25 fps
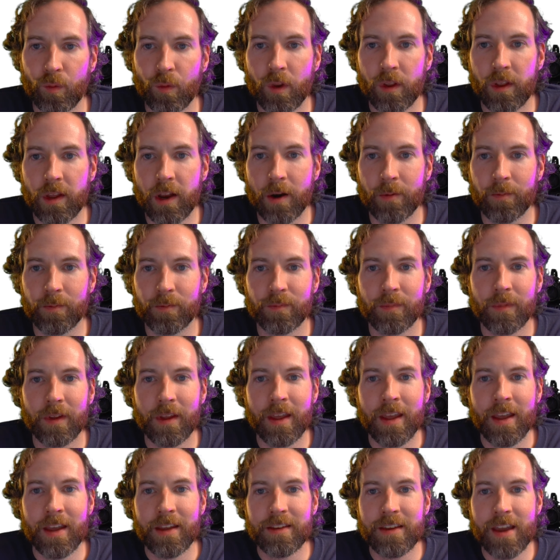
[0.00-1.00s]
There.
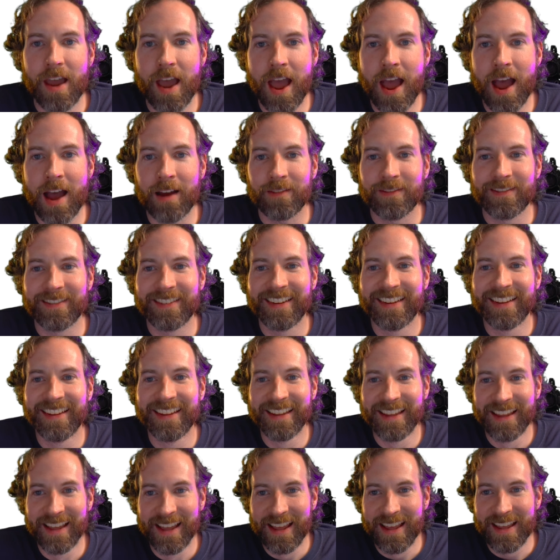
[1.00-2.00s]
Yeah.
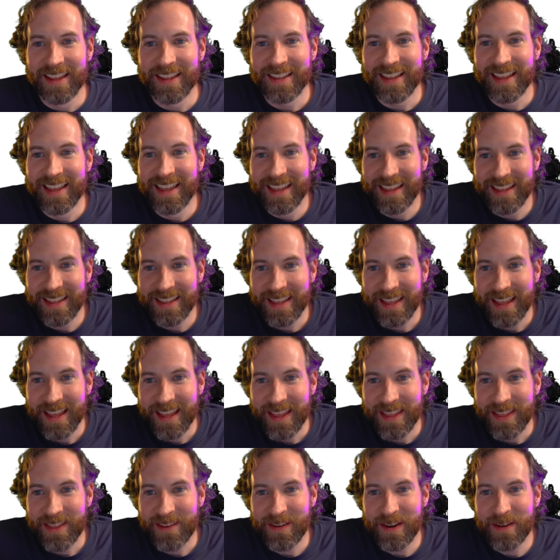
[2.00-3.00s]

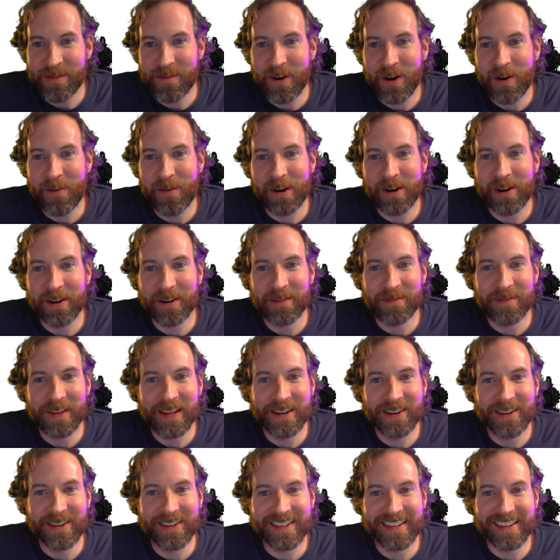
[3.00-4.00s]
3 ball 100
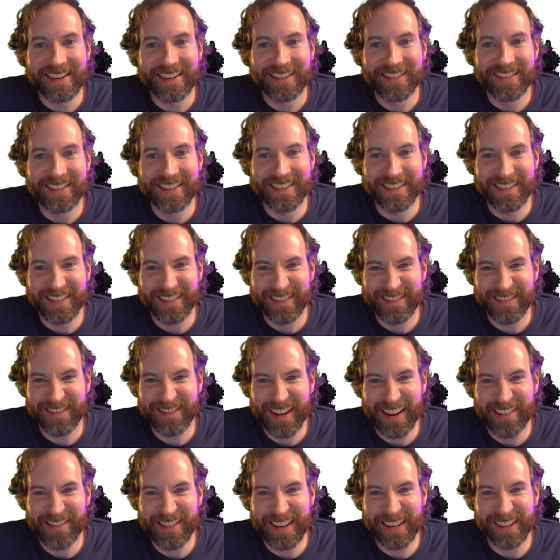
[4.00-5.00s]
meters with
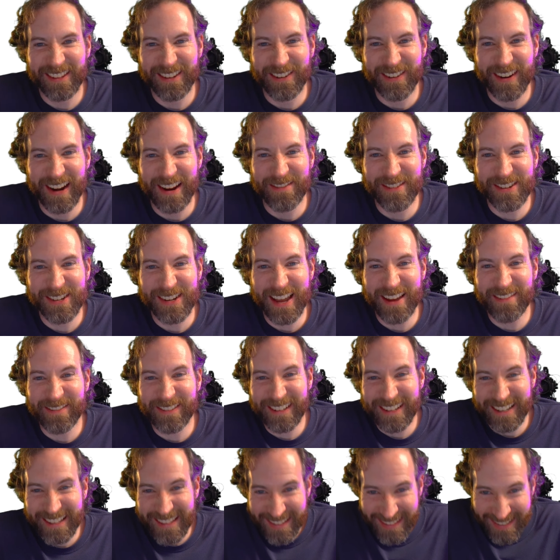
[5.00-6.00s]
5 kilogram shot
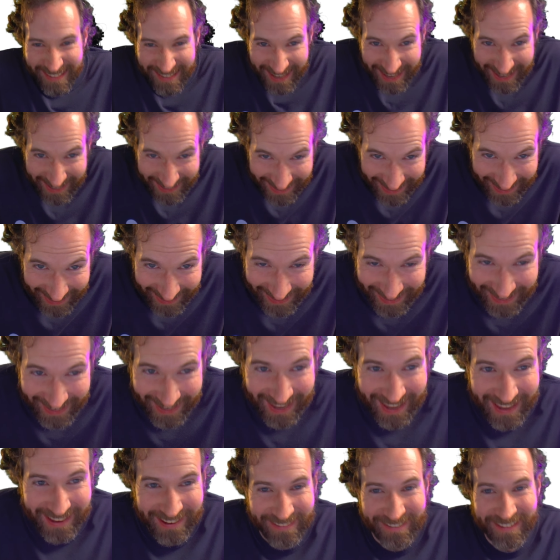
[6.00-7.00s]
puts.
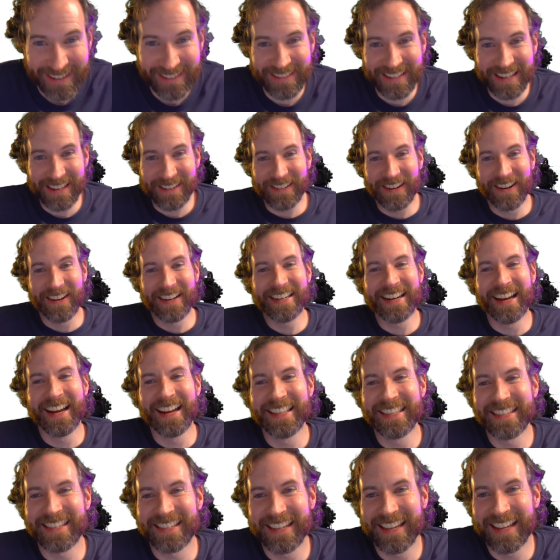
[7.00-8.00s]

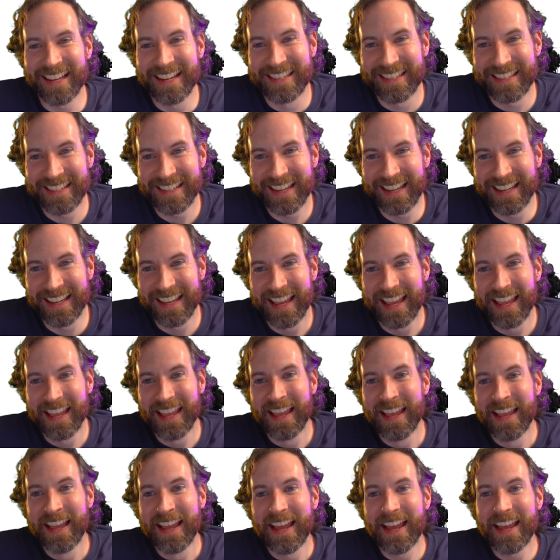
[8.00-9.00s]

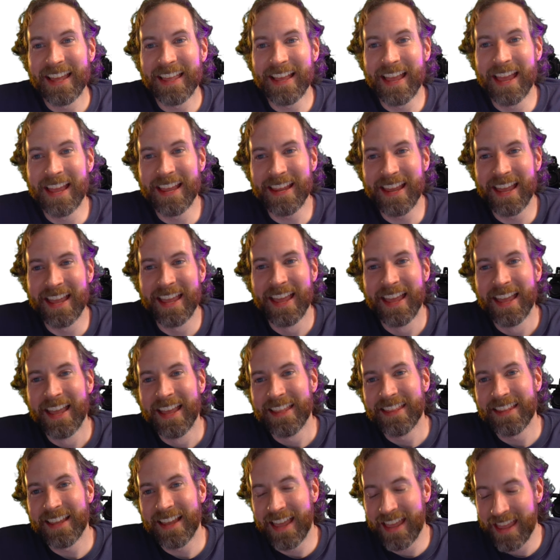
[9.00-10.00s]
15.96.
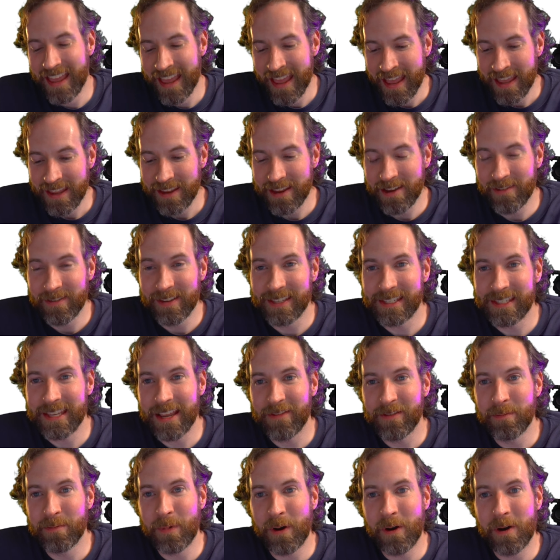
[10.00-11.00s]
You have the
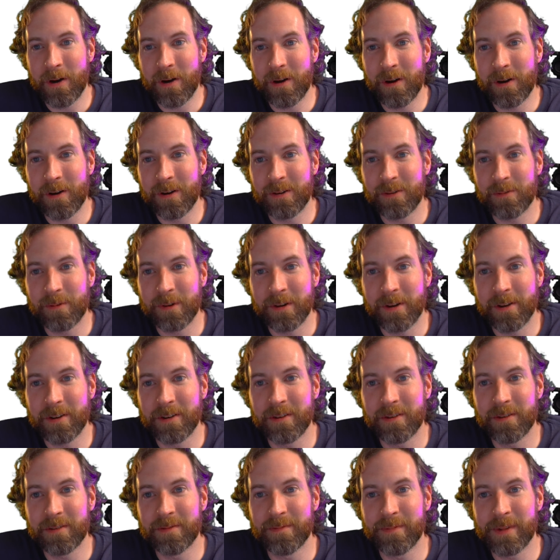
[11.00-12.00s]
7 ball
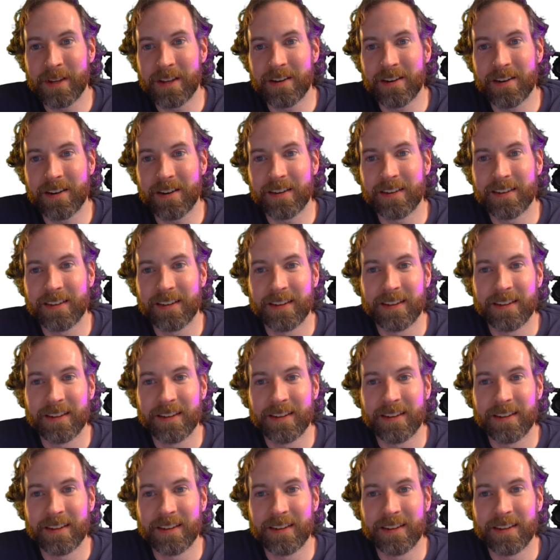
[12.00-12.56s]
100 meter.